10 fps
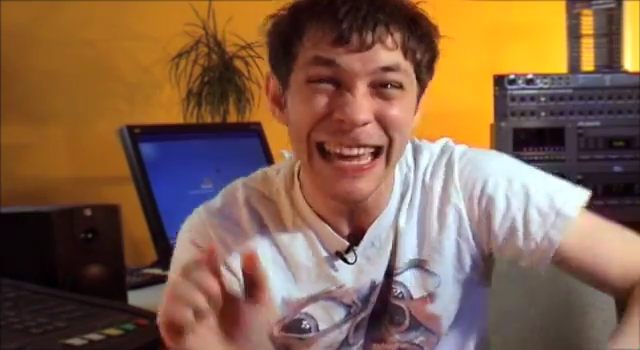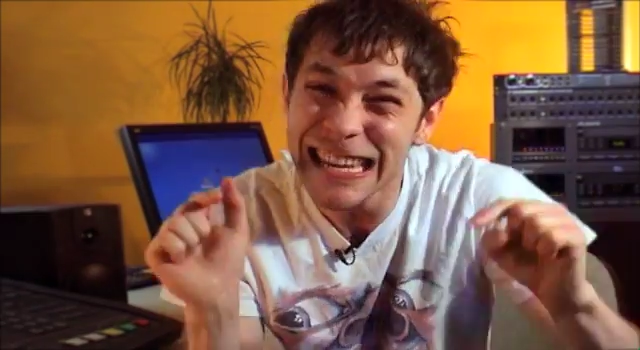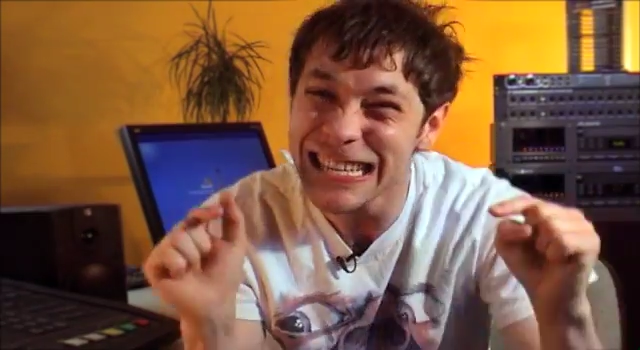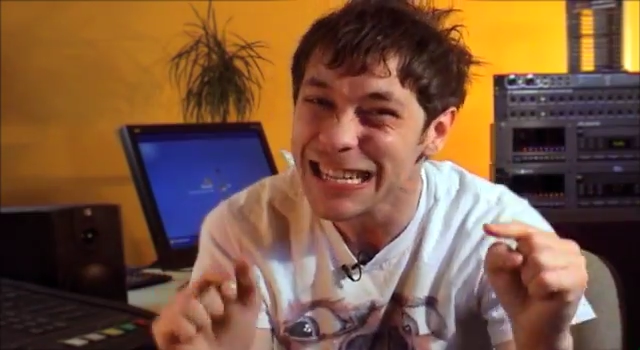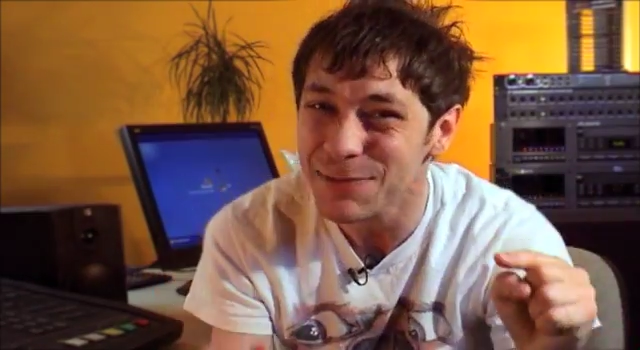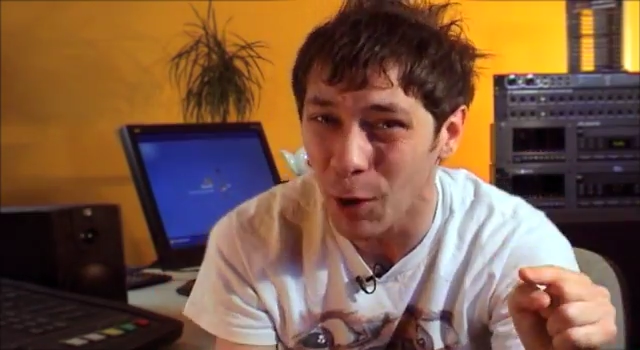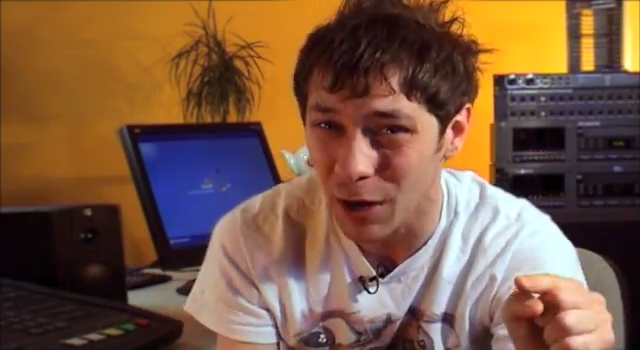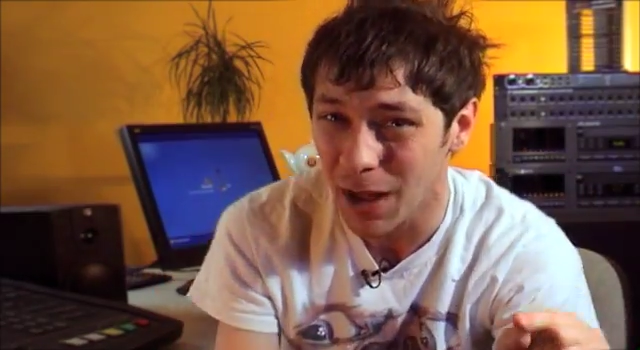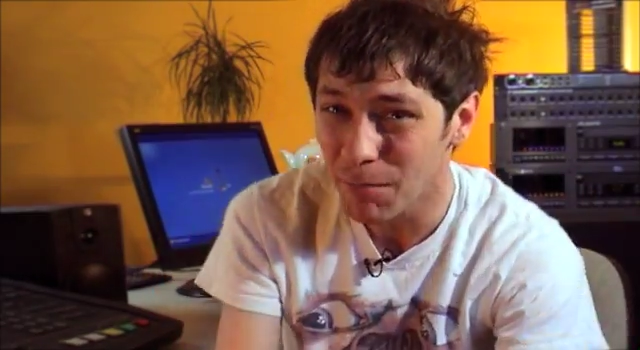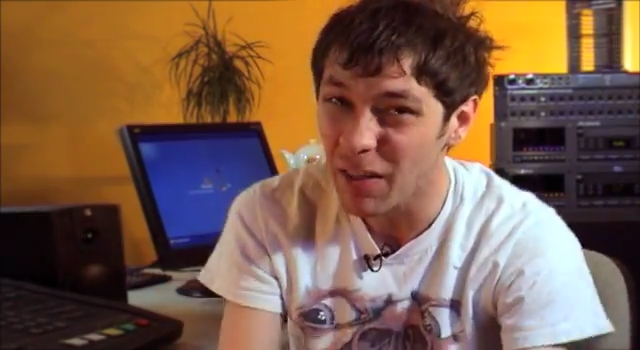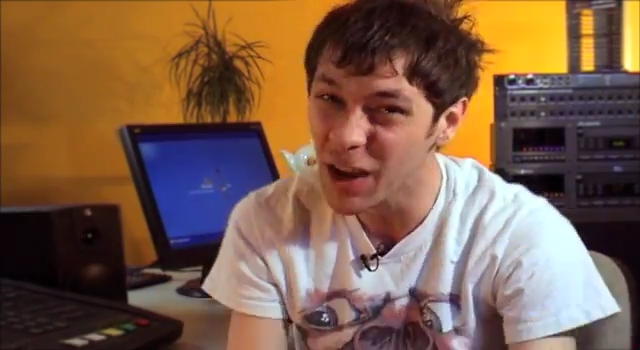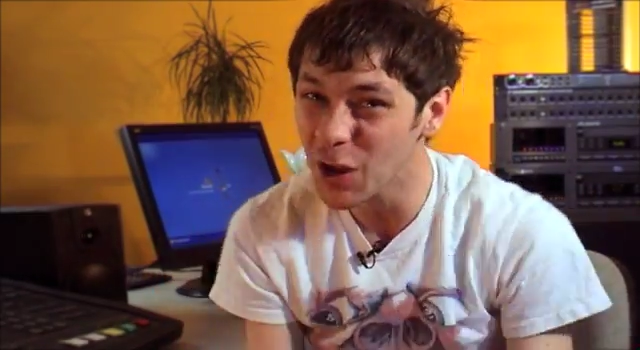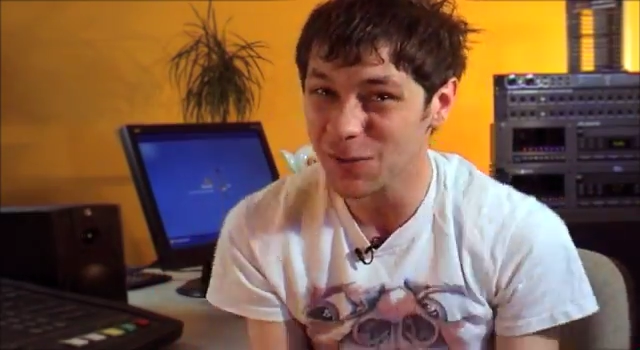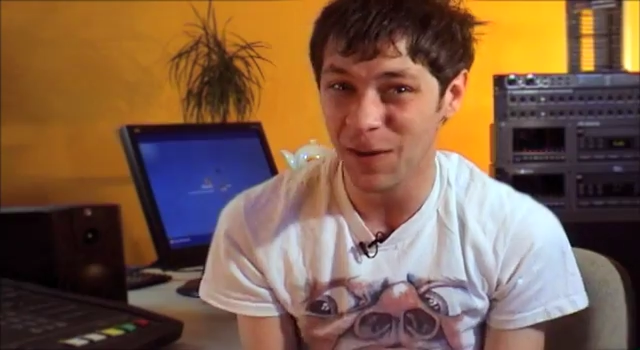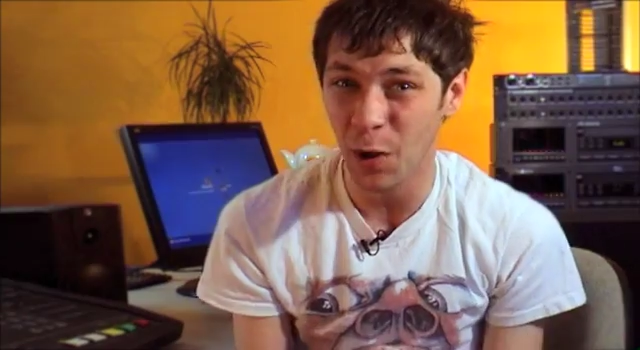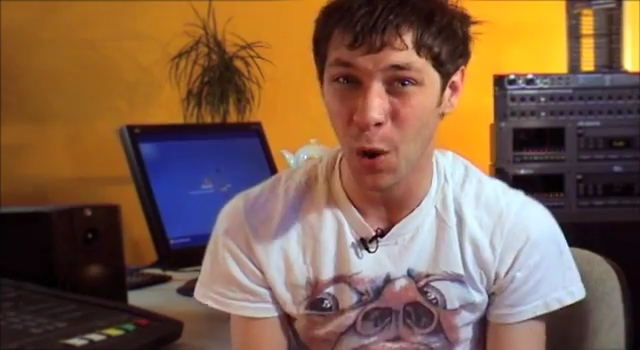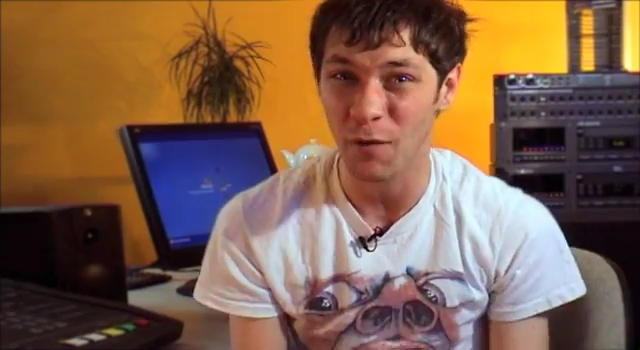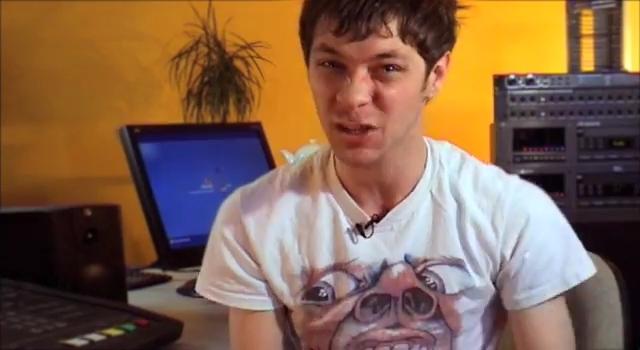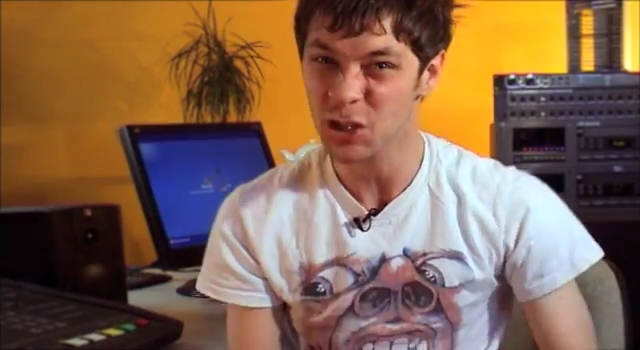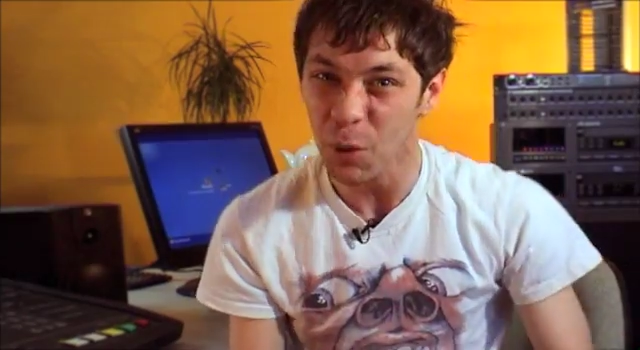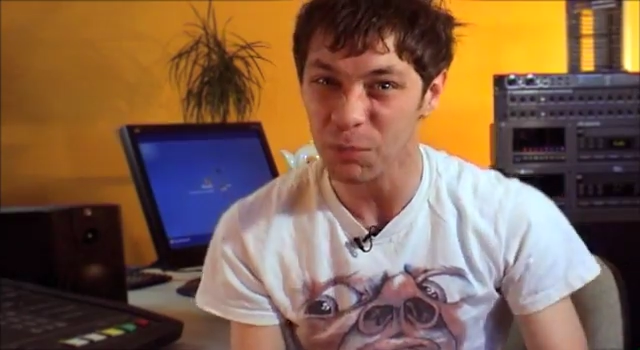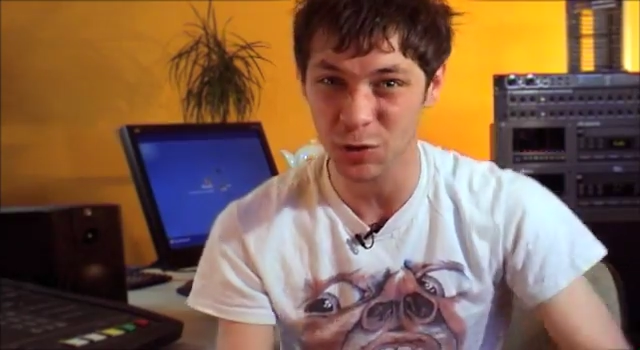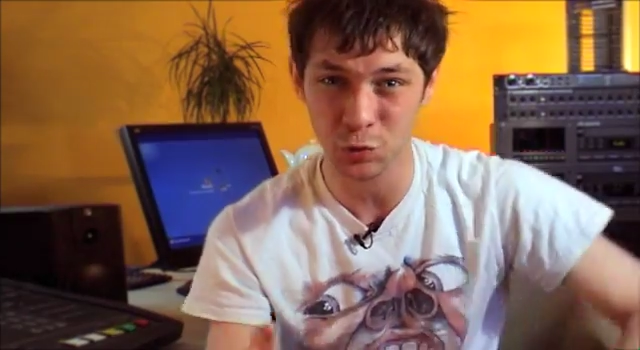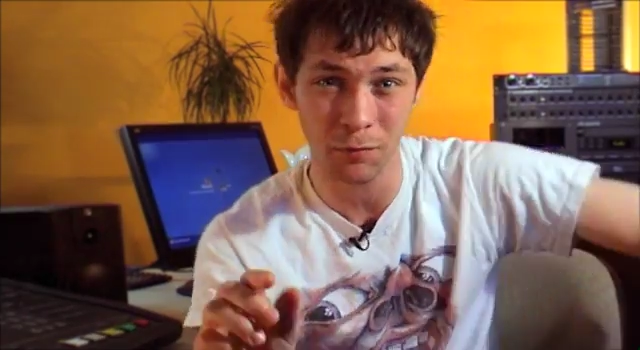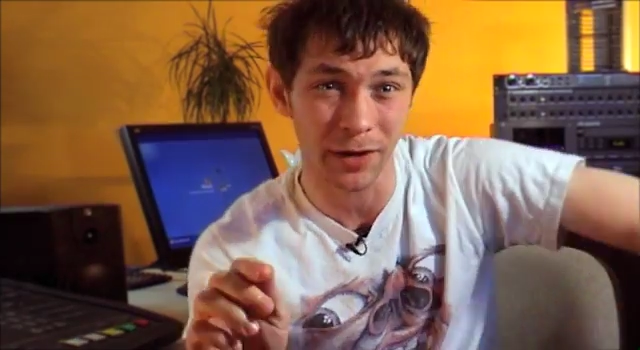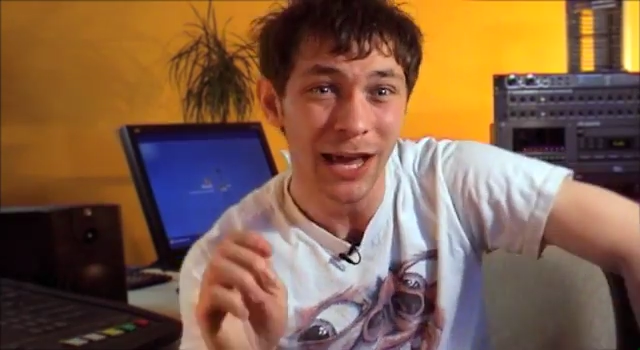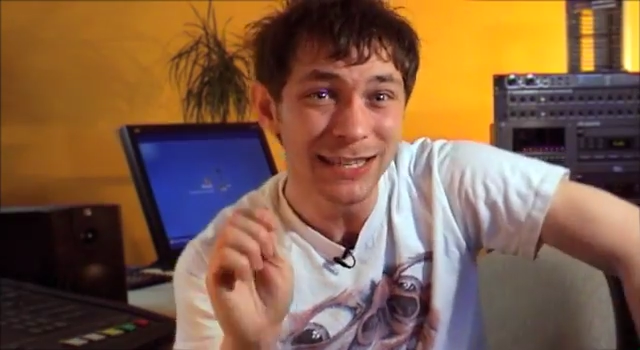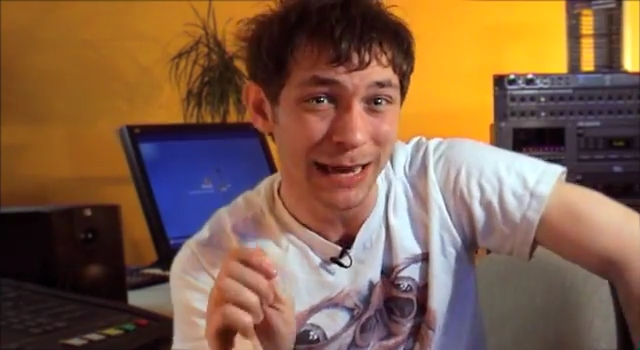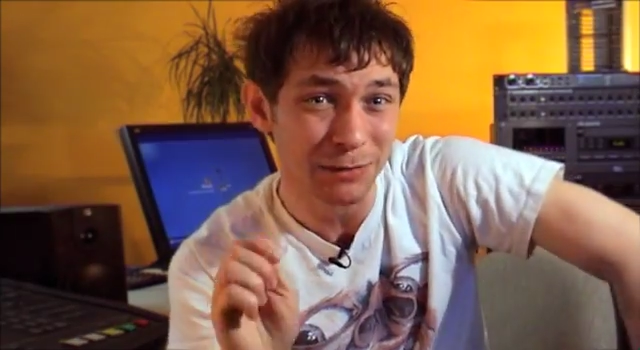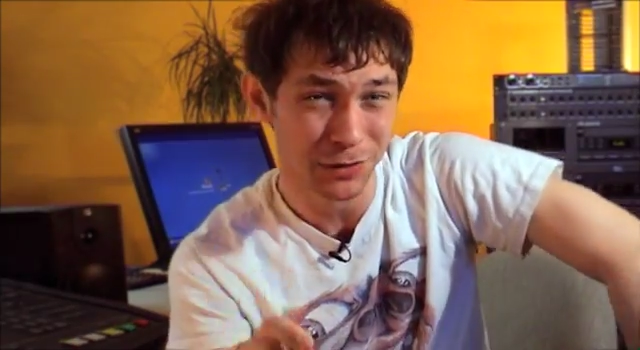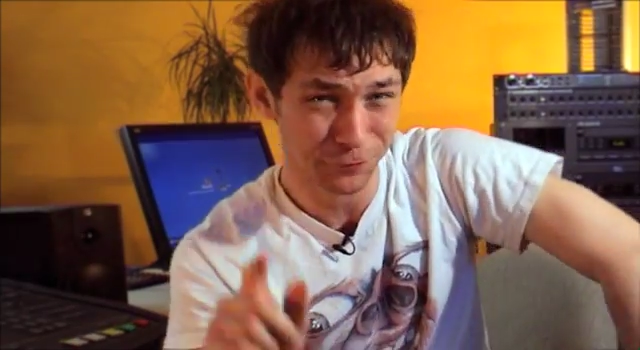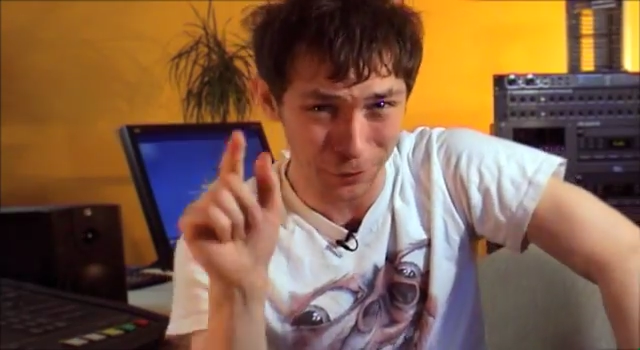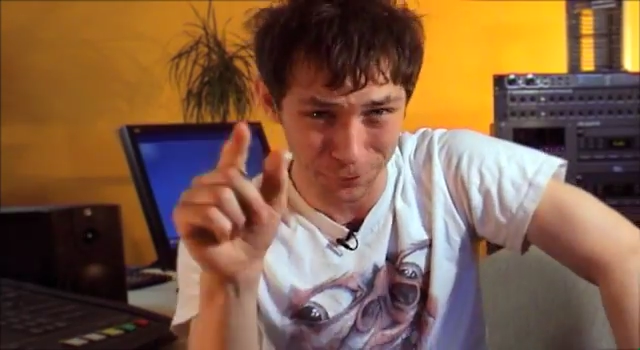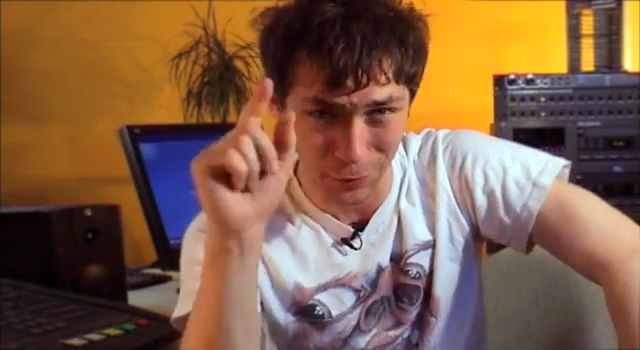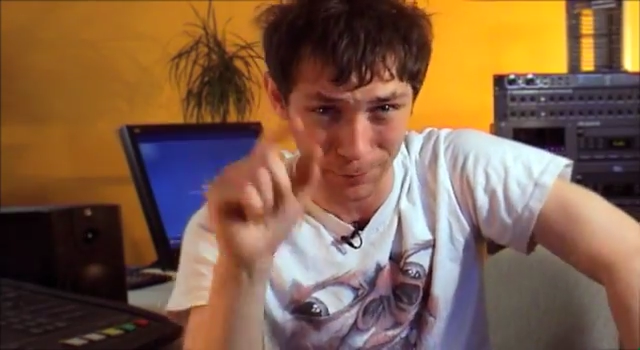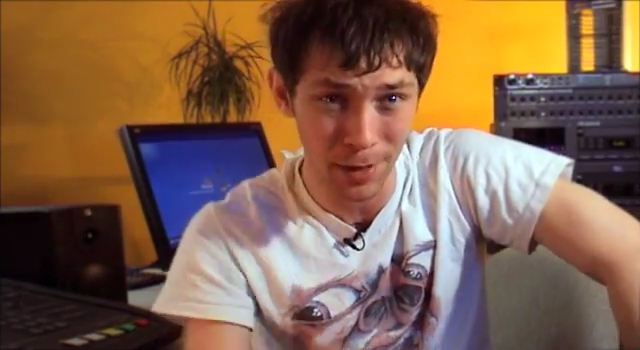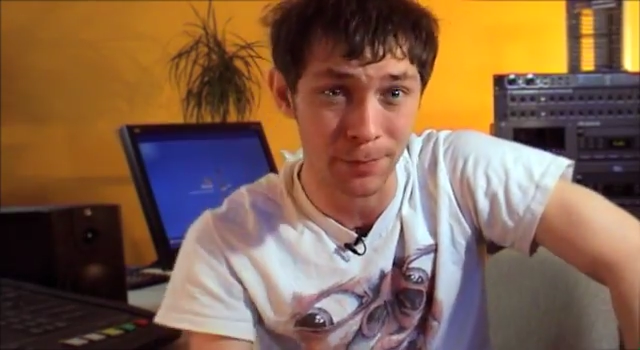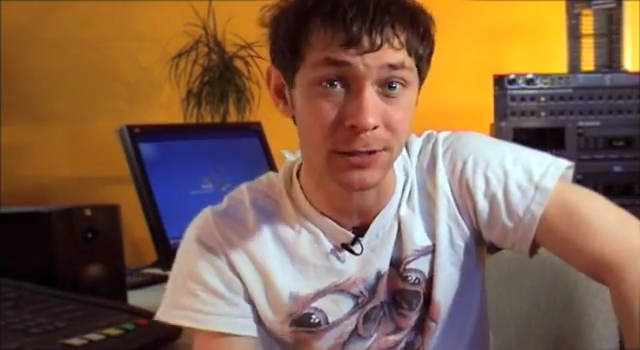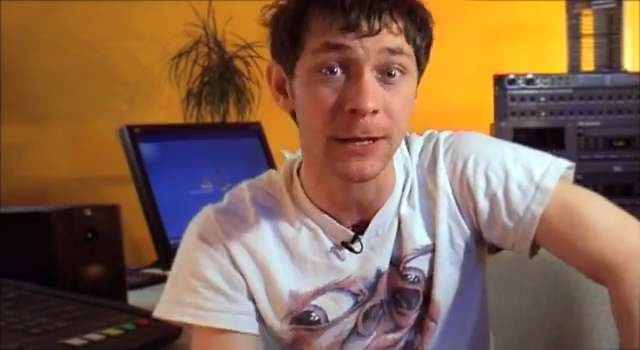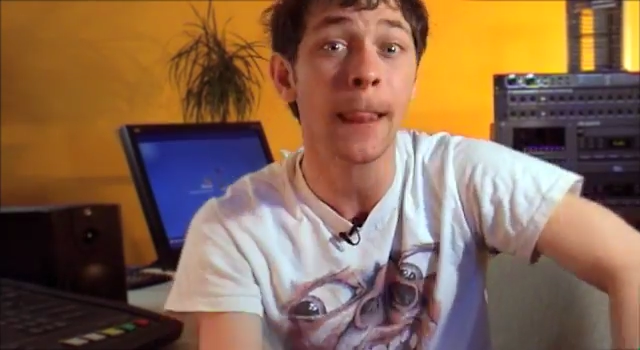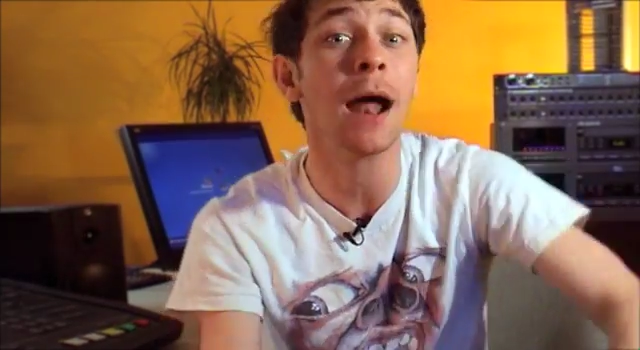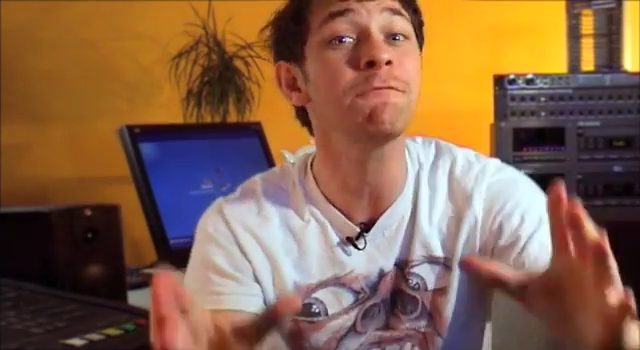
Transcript: easily spotted by the large photo of a topless woman taped to the front for the purpose.